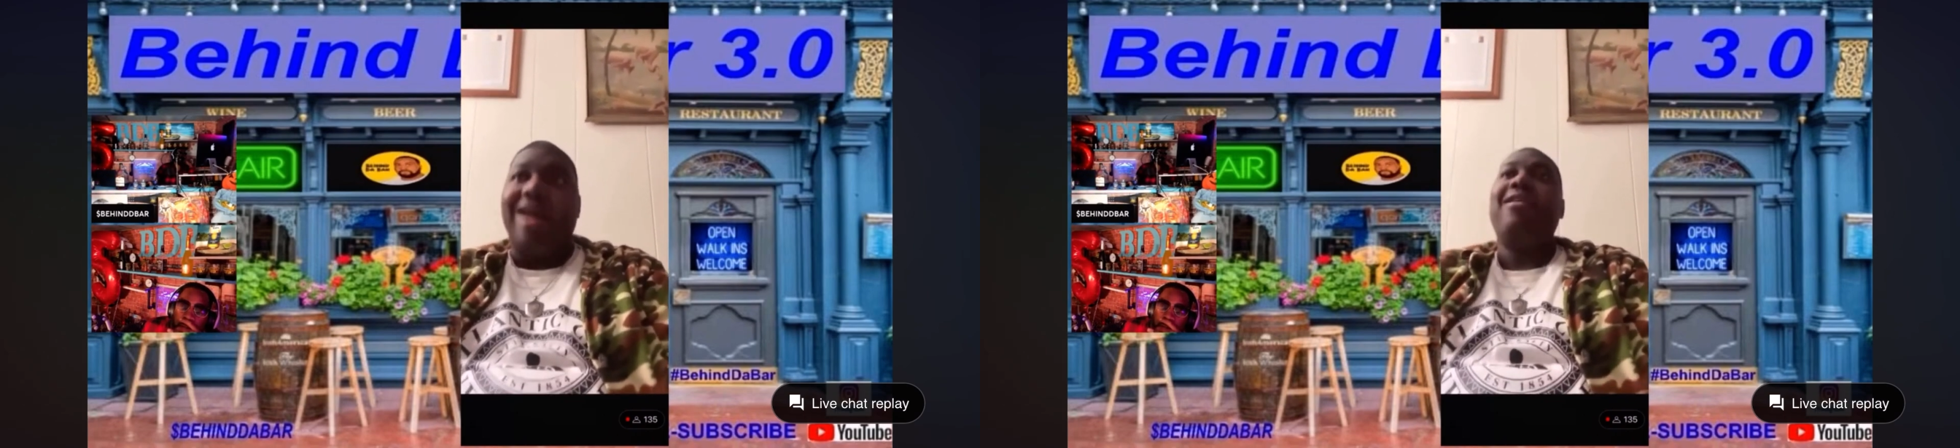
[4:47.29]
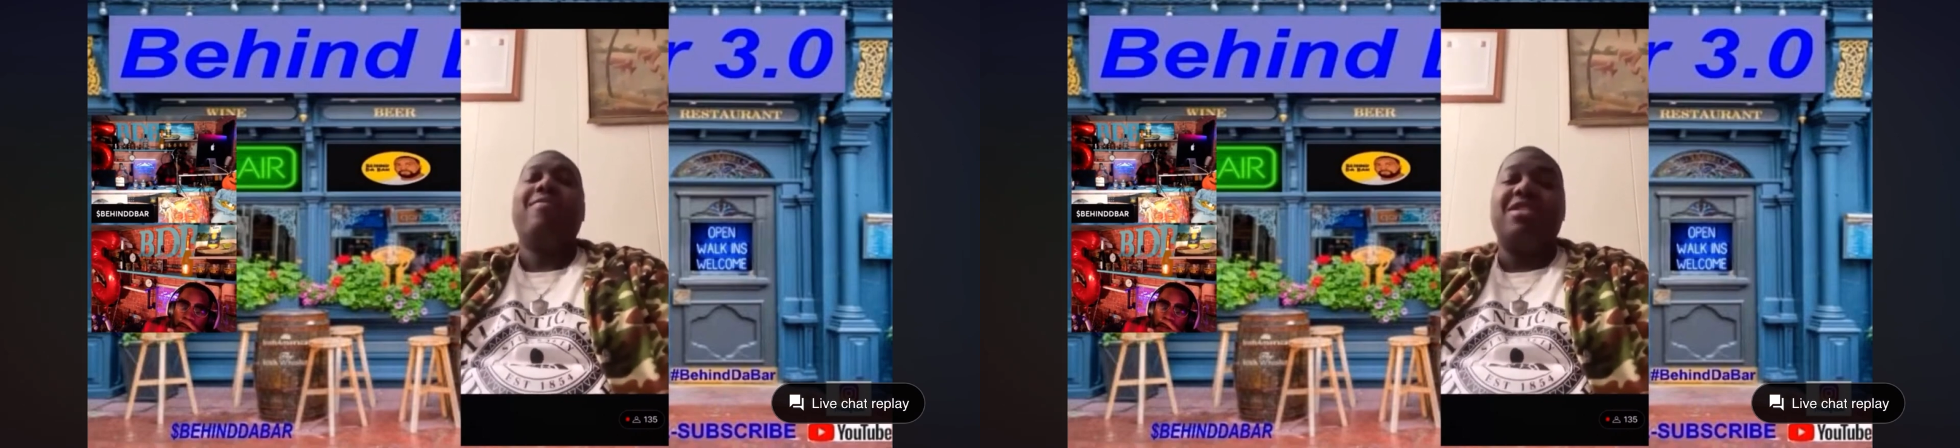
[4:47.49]

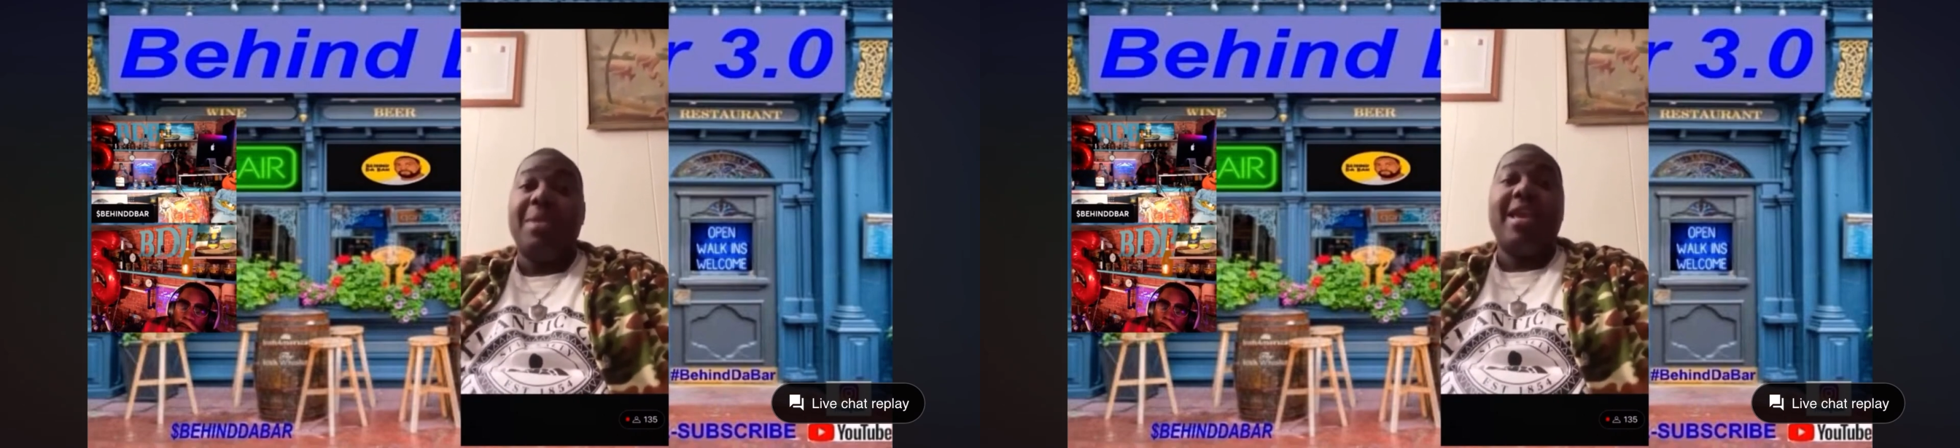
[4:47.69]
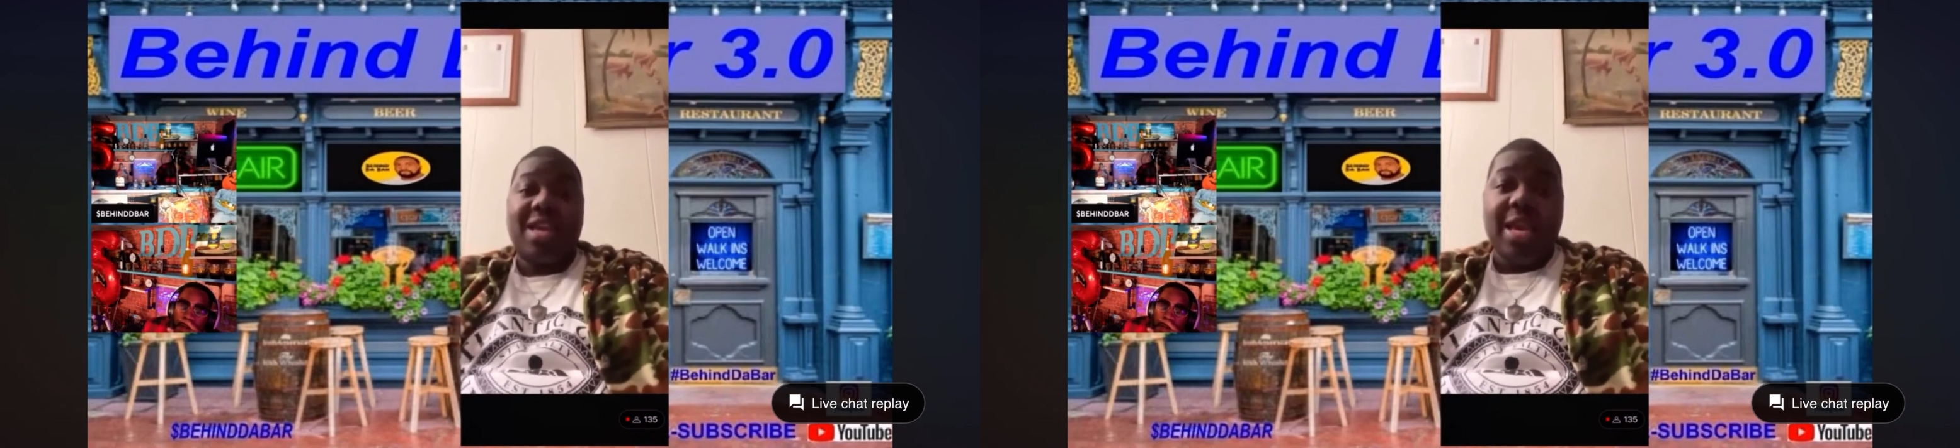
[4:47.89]
This man
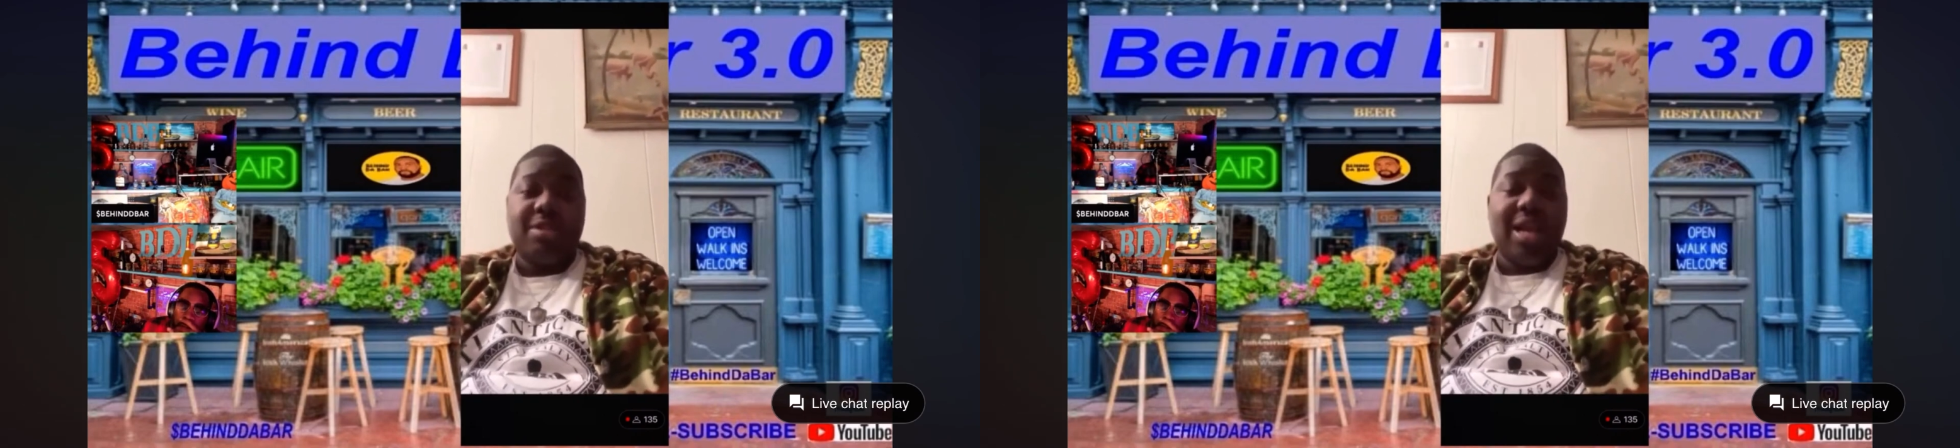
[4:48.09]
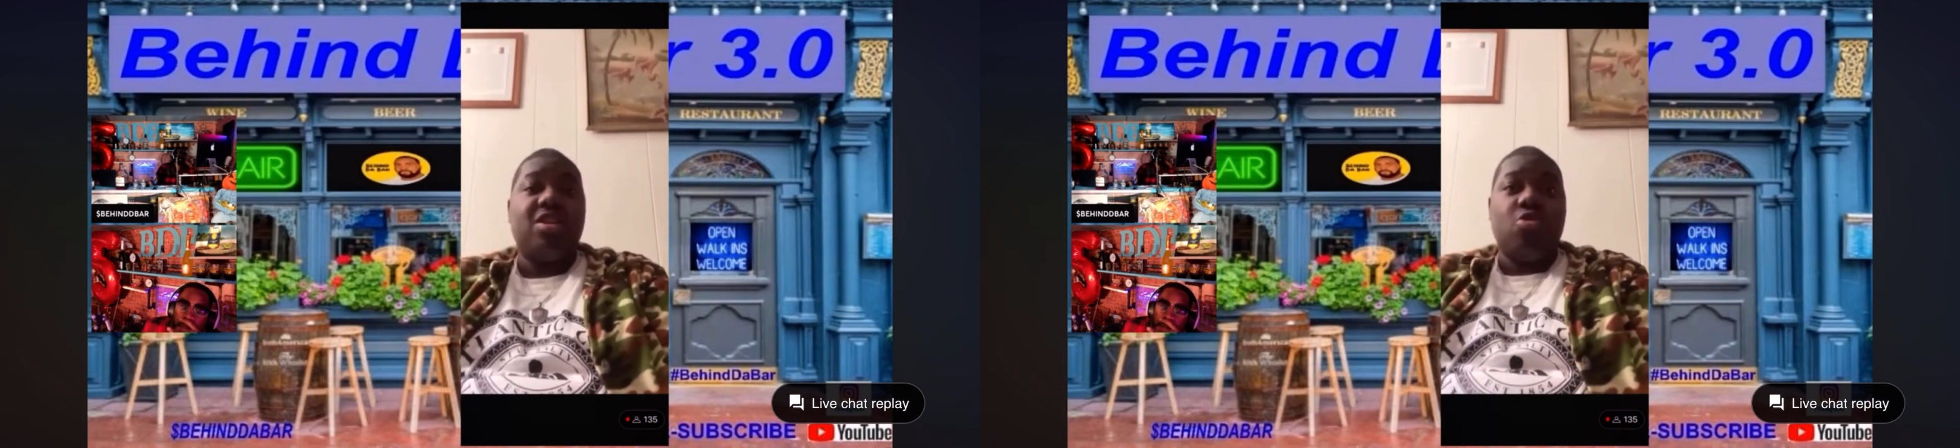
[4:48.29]
keep
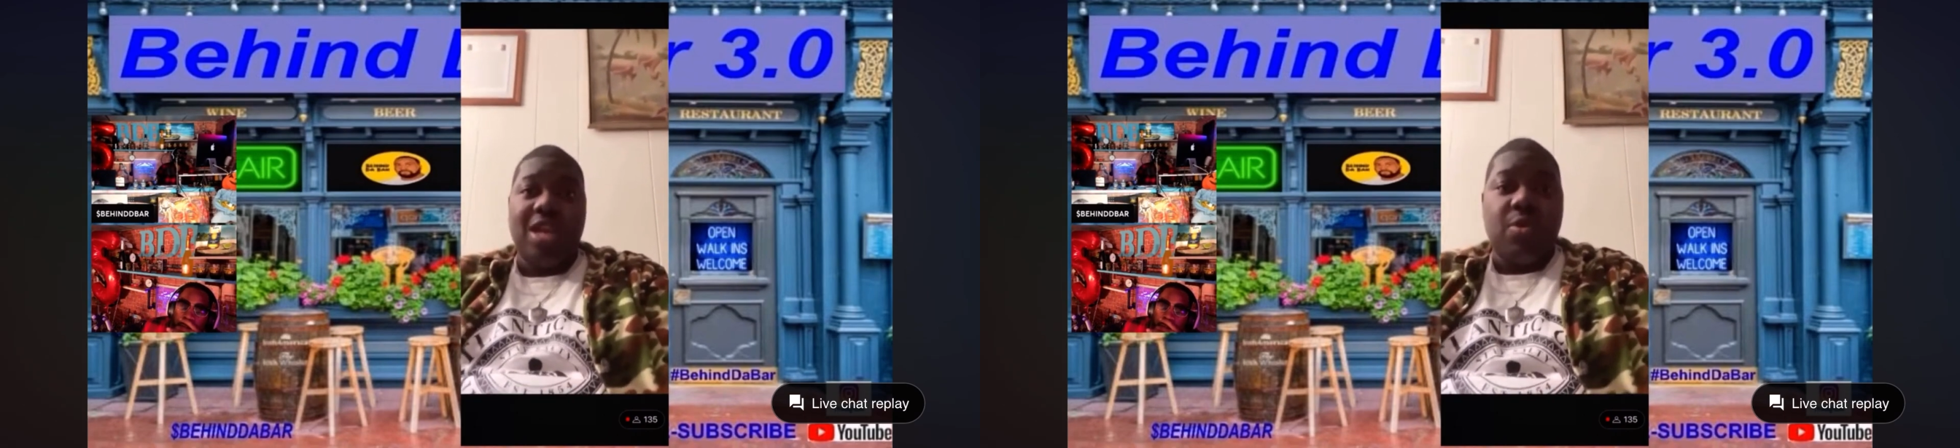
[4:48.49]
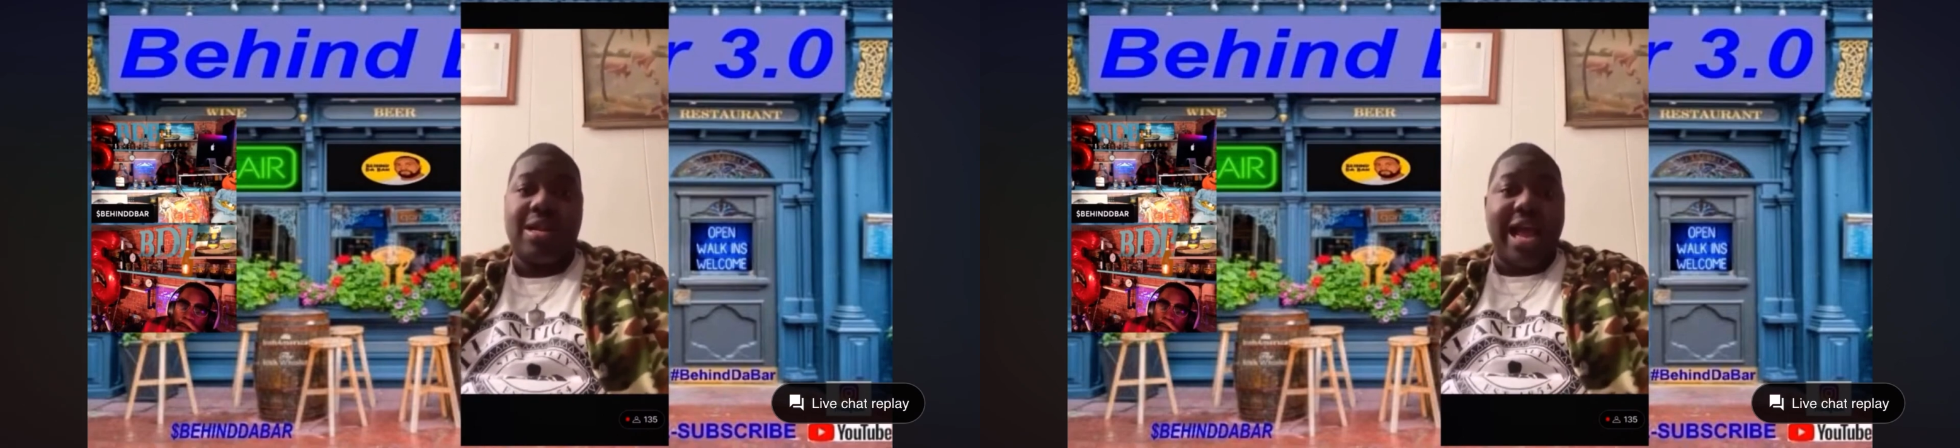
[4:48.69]
telling you he
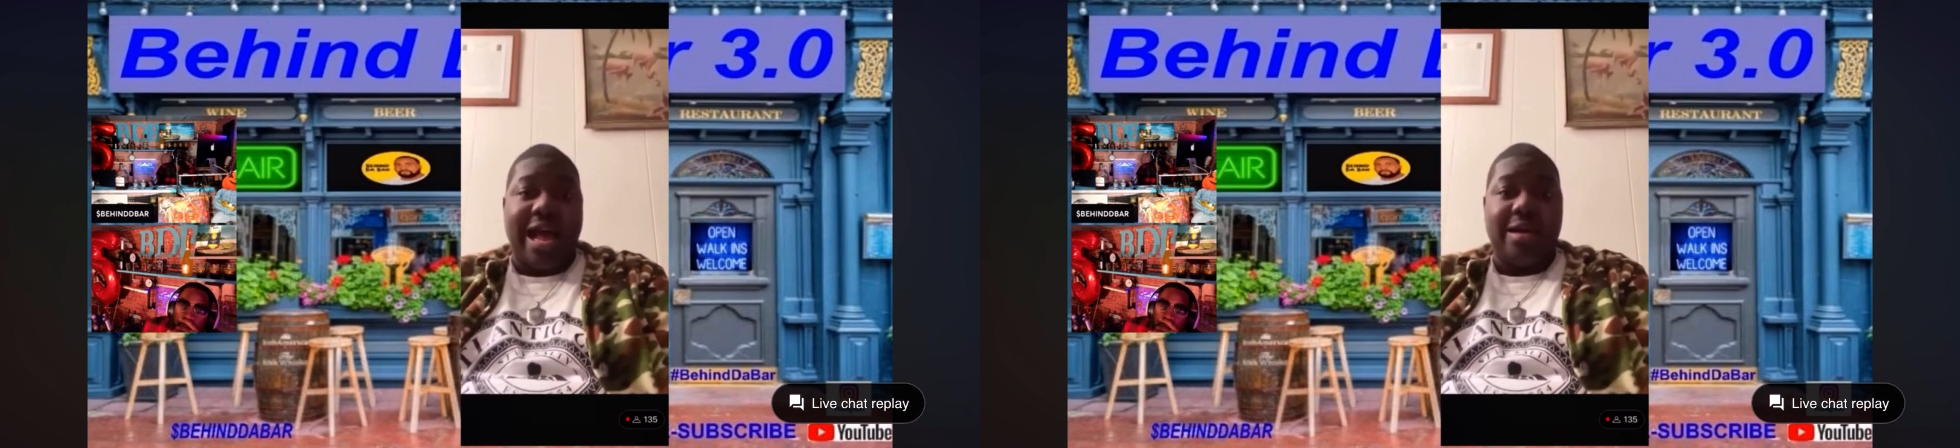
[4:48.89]
want to die.